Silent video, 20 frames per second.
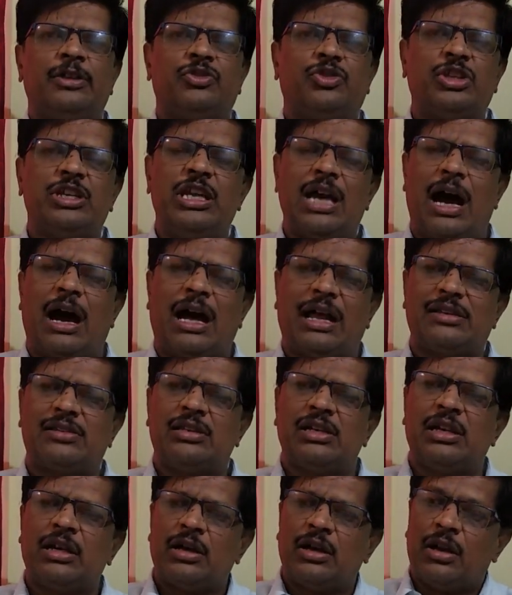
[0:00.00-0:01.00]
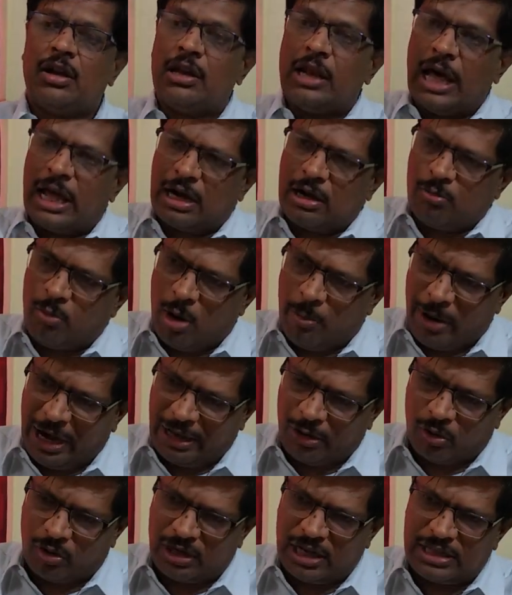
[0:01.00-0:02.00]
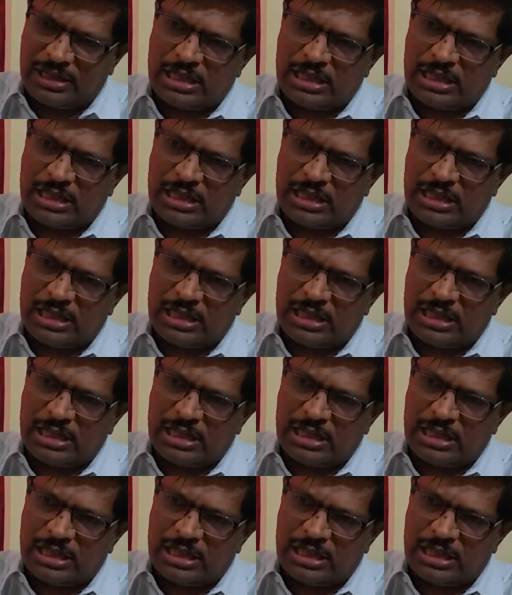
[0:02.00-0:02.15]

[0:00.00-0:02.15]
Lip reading: 3 hours, learn mobile only,